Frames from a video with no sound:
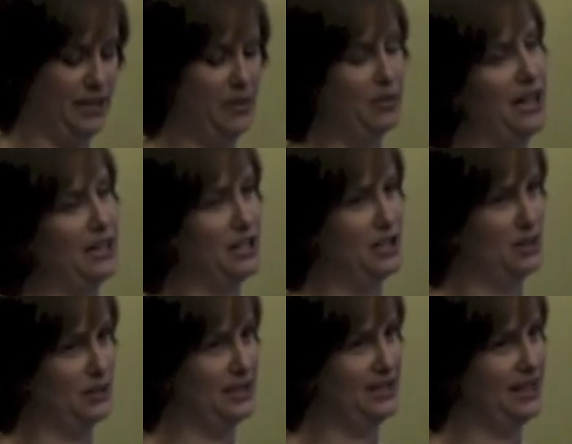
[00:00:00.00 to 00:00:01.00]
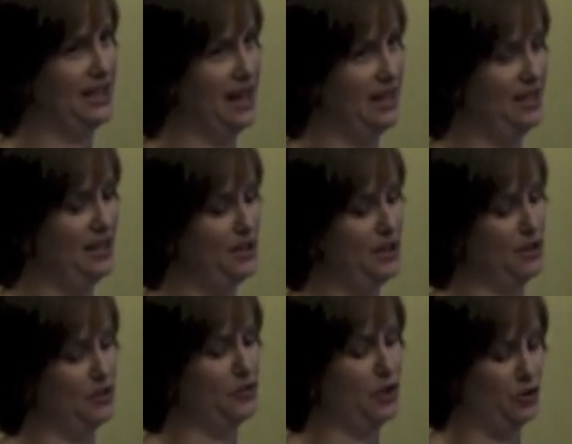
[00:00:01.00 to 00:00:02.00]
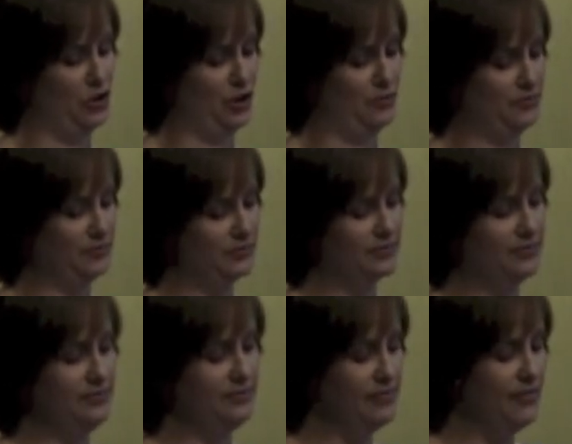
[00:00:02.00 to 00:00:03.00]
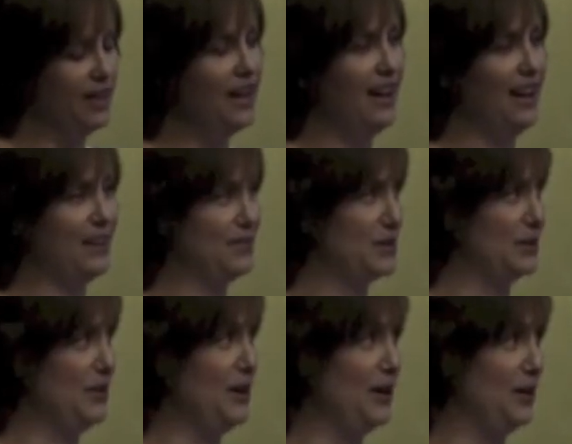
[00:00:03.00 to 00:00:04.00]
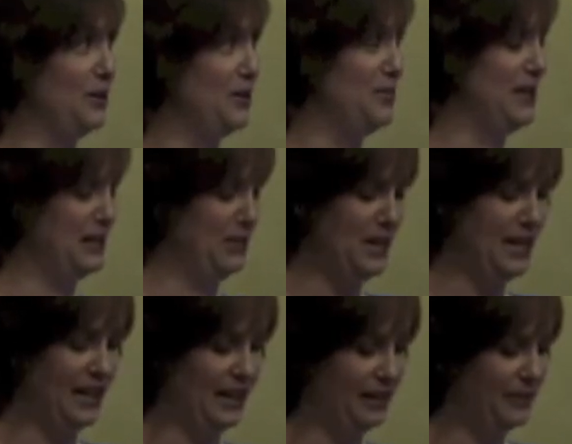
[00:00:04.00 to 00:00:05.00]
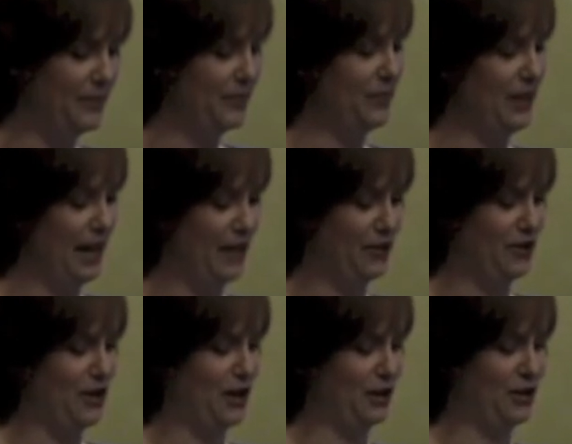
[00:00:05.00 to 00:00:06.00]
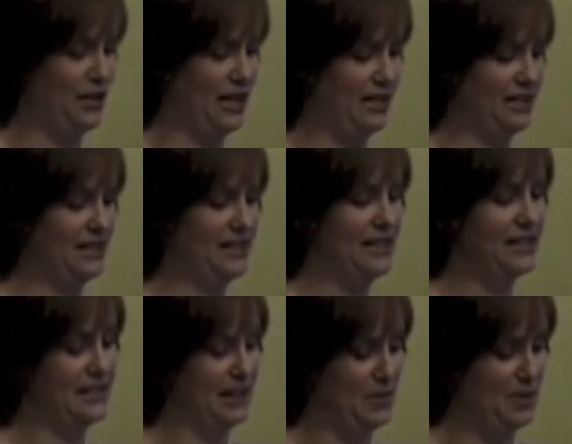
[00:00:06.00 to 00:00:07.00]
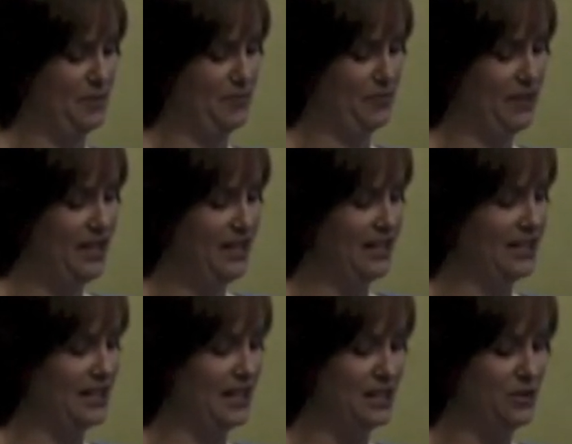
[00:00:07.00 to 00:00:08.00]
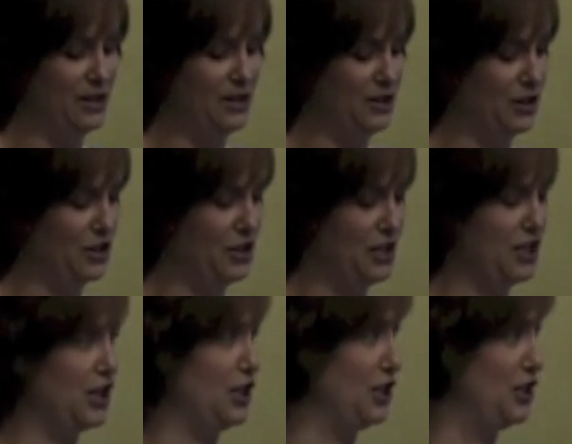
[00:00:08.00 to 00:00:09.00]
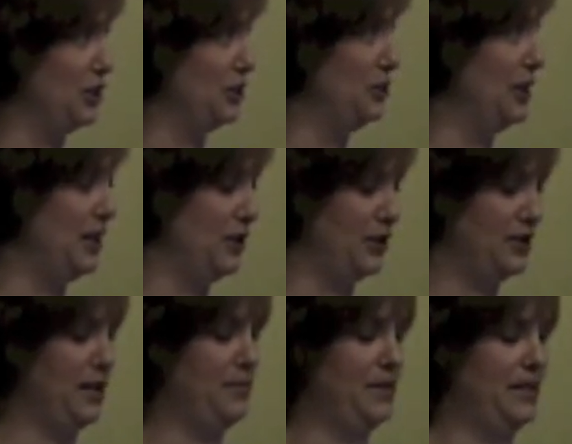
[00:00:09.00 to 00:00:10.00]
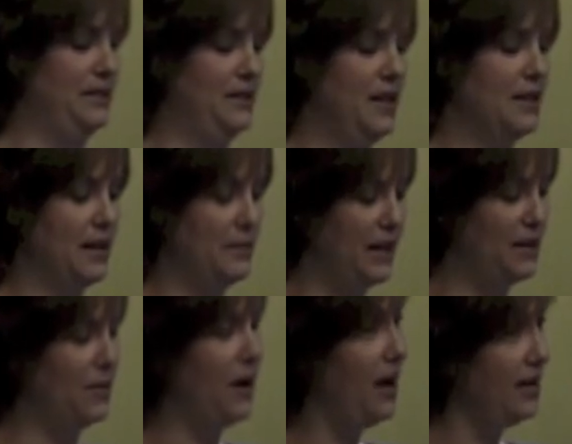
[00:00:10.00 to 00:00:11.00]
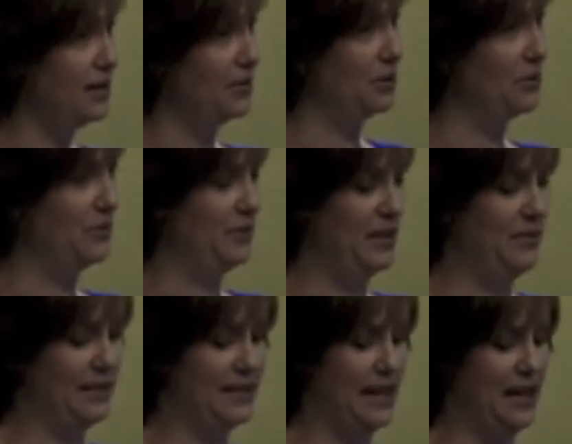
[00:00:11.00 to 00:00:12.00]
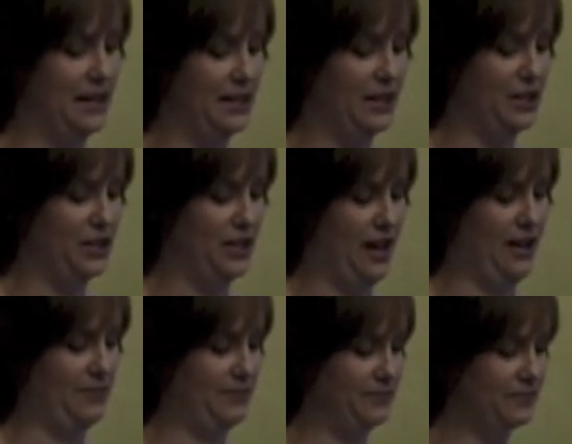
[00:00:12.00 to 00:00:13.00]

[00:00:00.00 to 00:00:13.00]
and I plan to do it again in the near future. I am so honored to be speaking after Dr. Dennis Slamon it's his research into HER2 and Herceptin that made it possible for me to be standing here tonight.